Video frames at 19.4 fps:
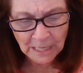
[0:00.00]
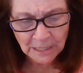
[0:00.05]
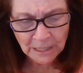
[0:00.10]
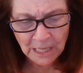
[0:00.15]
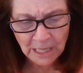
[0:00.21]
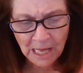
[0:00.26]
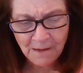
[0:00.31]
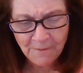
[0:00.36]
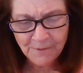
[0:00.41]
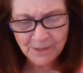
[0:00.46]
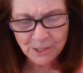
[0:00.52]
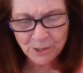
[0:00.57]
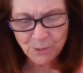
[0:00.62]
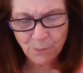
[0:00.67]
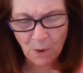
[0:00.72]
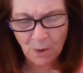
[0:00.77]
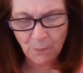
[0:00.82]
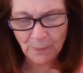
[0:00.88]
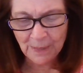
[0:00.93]
Love
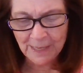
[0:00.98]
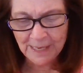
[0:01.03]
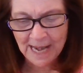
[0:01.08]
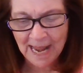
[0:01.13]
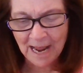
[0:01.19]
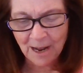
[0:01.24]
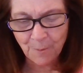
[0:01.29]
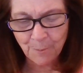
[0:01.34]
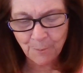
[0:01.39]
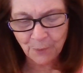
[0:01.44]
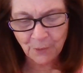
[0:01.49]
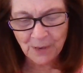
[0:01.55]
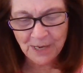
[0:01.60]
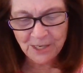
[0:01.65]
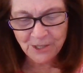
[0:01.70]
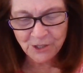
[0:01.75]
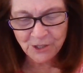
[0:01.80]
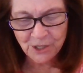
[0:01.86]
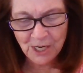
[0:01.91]
is what we now
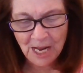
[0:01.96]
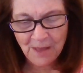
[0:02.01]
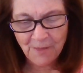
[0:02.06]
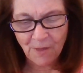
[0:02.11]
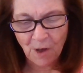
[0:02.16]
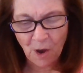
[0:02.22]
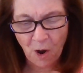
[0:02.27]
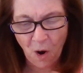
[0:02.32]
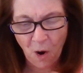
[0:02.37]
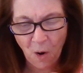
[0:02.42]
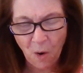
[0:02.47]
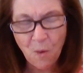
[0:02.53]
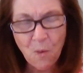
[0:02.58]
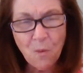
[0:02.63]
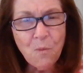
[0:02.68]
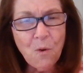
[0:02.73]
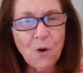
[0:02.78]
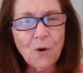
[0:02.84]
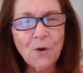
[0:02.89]
preach, the
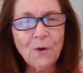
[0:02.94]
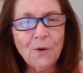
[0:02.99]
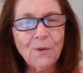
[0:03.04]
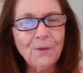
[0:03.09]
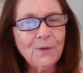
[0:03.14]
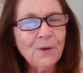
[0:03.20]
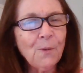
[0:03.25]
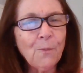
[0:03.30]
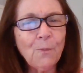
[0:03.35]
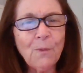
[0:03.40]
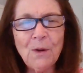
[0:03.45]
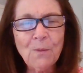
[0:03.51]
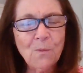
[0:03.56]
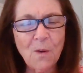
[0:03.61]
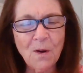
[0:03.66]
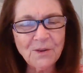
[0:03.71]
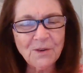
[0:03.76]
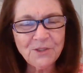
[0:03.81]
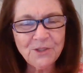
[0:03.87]
whole world we
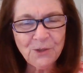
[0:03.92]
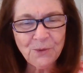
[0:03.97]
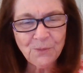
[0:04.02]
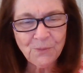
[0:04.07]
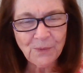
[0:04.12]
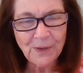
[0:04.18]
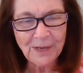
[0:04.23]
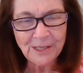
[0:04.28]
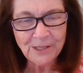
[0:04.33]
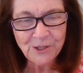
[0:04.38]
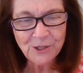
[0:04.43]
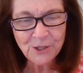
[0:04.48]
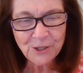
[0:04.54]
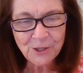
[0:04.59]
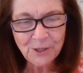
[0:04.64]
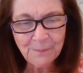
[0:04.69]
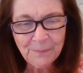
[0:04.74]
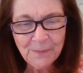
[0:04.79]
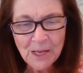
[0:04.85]
want to
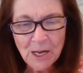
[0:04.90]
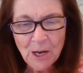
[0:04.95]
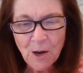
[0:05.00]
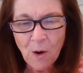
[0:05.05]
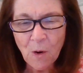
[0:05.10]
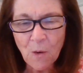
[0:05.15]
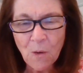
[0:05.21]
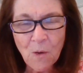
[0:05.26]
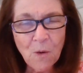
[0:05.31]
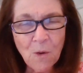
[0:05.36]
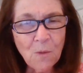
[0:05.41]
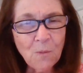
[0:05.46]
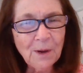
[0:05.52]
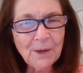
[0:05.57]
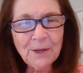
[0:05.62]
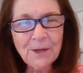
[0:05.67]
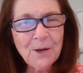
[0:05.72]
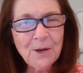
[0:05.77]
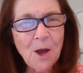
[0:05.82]
reach. Oh,
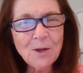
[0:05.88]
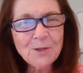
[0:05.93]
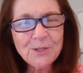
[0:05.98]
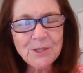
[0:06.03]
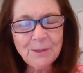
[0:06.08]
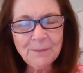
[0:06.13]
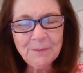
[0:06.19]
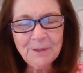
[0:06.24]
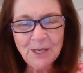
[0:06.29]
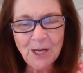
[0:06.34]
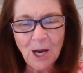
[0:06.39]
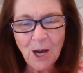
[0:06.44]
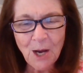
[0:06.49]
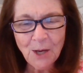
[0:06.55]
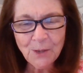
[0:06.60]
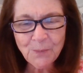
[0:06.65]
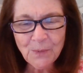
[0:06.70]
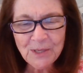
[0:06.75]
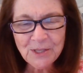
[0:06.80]
what an awesome
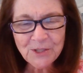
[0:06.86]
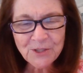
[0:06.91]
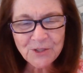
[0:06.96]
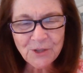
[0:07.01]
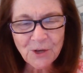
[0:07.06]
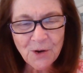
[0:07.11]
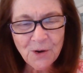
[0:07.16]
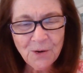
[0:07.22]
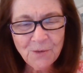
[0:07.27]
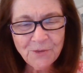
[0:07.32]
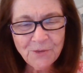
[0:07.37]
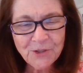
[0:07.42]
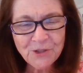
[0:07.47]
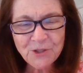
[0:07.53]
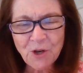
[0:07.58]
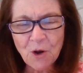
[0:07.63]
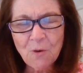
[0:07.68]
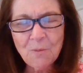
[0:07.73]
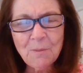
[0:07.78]
God we serve,
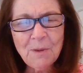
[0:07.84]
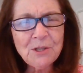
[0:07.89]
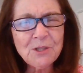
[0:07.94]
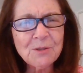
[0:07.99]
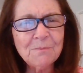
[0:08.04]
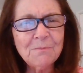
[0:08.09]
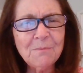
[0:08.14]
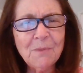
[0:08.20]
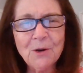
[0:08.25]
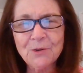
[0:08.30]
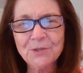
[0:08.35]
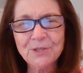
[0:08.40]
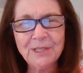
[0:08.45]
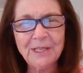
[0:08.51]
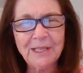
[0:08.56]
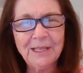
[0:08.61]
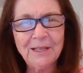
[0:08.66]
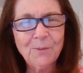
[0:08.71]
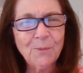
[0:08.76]
so much
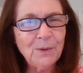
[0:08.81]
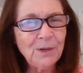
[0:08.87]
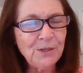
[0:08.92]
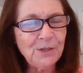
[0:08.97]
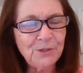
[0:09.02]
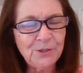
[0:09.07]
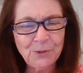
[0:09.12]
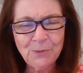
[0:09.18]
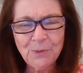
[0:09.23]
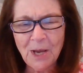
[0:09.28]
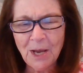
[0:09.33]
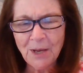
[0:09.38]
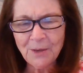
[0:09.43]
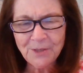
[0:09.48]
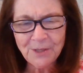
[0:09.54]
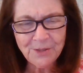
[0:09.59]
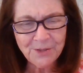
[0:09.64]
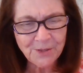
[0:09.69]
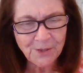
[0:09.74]
mercy we do
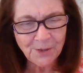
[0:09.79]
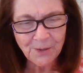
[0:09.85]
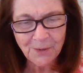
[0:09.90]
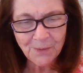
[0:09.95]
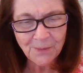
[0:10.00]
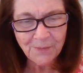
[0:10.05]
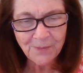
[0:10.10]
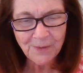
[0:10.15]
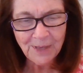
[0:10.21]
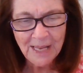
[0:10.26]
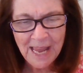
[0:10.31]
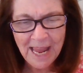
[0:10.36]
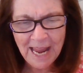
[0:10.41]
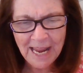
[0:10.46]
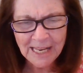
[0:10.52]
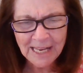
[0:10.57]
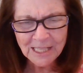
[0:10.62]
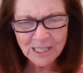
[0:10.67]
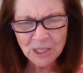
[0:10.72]
not deserve.
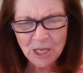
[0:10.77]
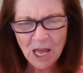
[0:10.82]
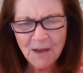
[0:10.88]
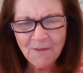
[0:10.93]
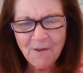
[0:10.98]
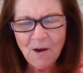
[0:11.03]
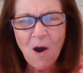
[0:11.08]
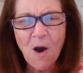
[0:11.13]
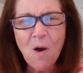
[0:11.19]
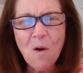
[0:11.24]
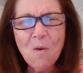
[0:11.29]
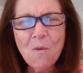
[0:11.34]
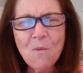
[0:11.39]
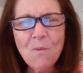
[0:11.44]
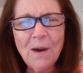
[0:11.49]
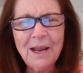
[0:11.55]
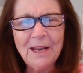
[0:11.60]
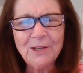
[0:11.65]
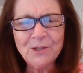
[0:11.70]
His love
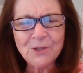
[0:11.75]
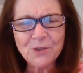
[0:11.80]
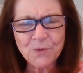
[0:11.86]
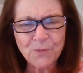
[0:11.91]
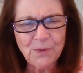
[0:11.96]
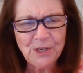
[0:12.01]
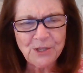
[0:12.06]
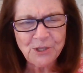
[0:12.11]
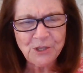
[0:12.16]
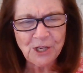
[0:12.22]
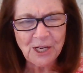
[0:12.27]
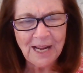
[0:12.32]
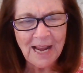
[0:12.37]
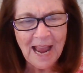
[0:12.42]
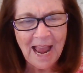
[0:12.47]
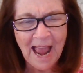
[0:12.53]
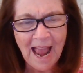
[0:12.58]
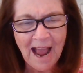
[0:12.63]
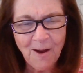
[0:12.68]
always
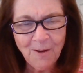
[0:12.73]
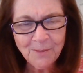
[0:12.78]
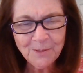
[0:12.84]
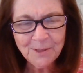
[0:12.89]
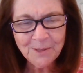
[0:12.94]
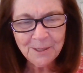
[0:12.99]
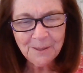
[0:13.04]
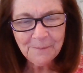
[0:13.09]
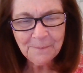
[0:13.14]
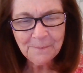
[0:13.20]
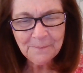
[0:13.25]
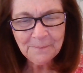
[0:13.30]
reaching out